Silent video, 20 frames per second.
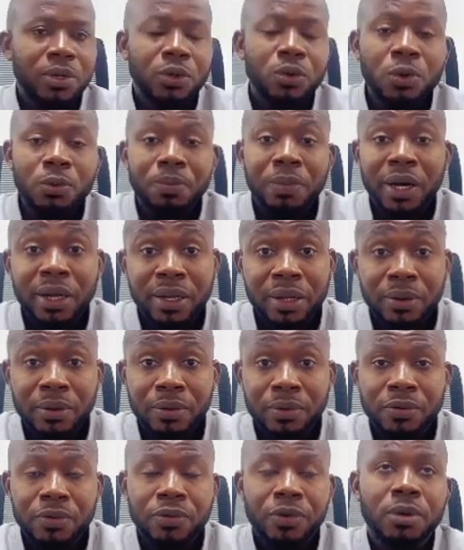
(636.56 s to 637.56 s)
good panel
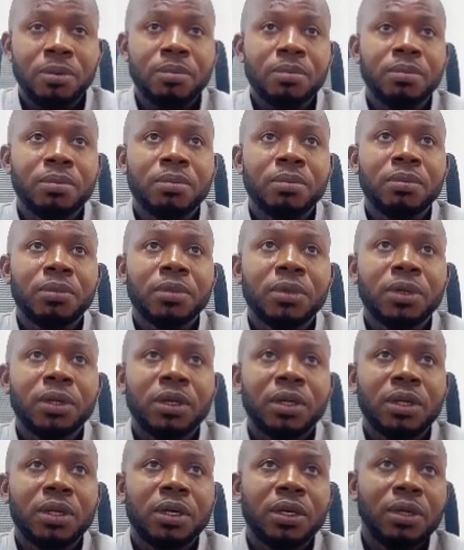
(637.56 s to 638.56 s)
from
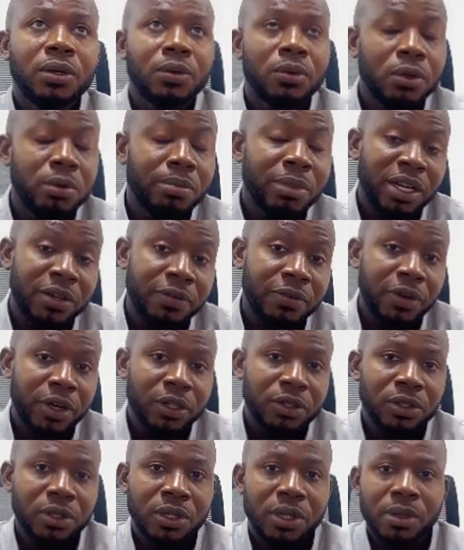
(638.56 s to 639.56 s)
a good
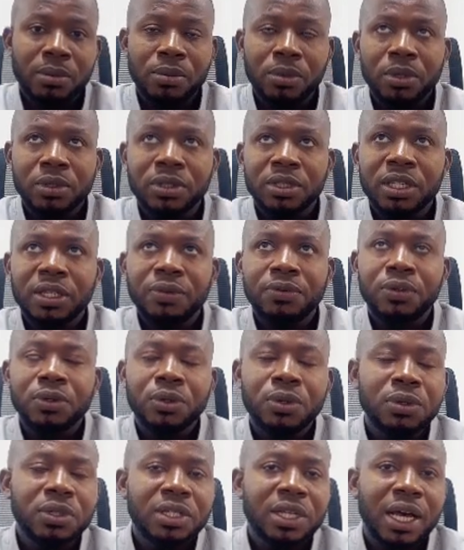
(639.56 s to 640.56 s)
manufacturer, but if you
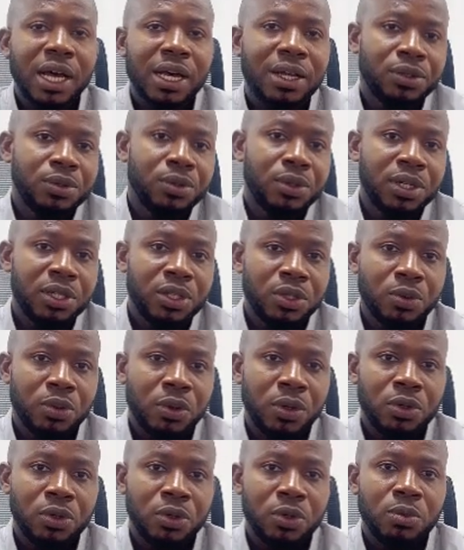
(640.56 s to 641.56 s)
don't handle it well,
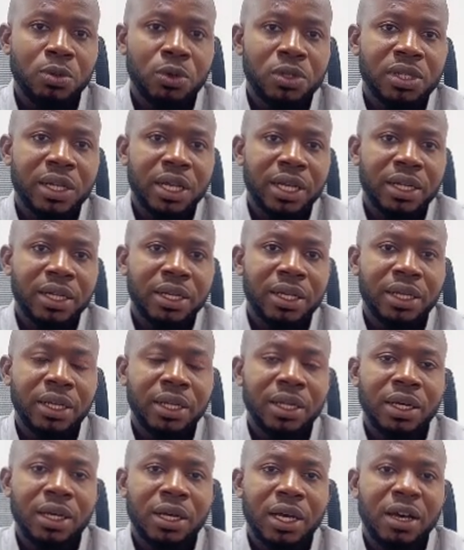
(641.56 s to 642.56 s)
you most likely
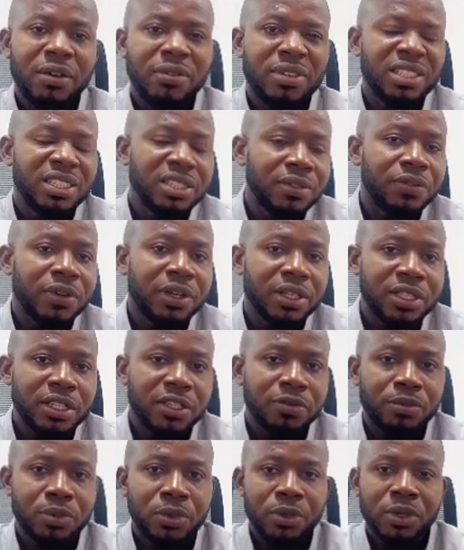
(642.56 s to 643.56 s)
have a defective
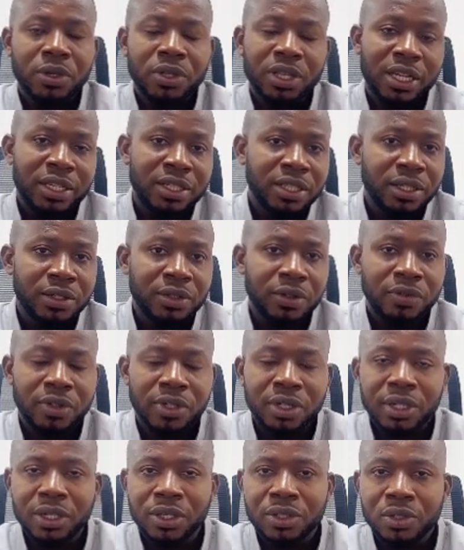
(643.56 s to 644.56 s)
product at the end of the
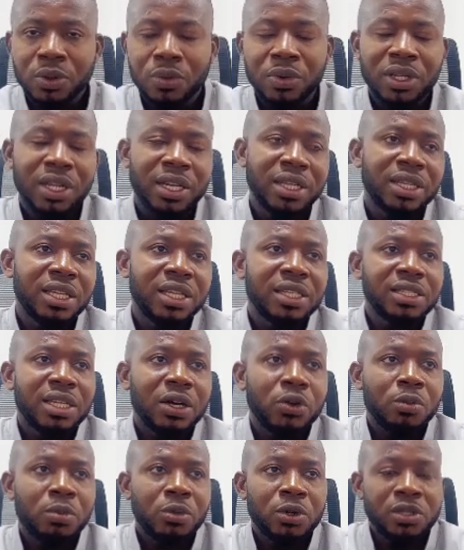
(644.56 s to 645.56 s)
day. So, what are the things that
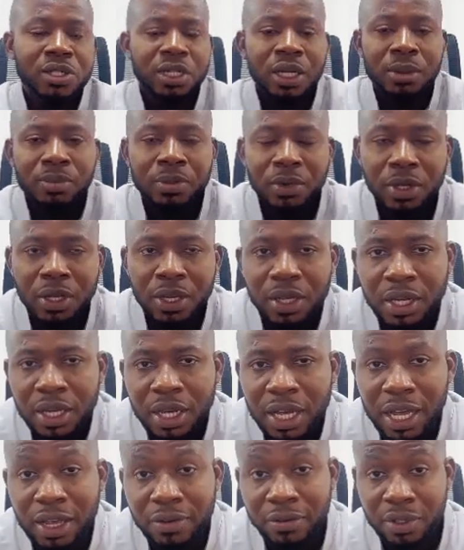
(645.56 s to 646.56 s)
we must
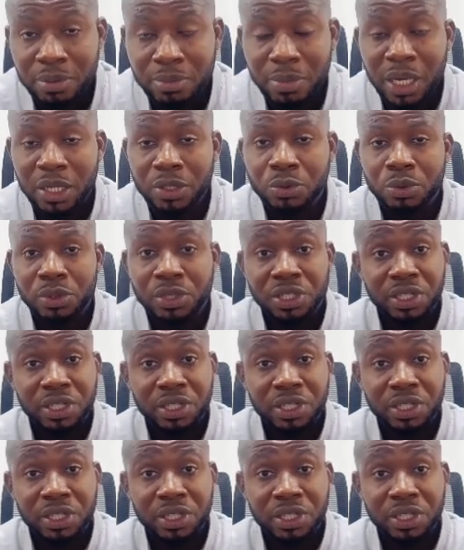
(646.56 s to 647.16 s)
have in mind with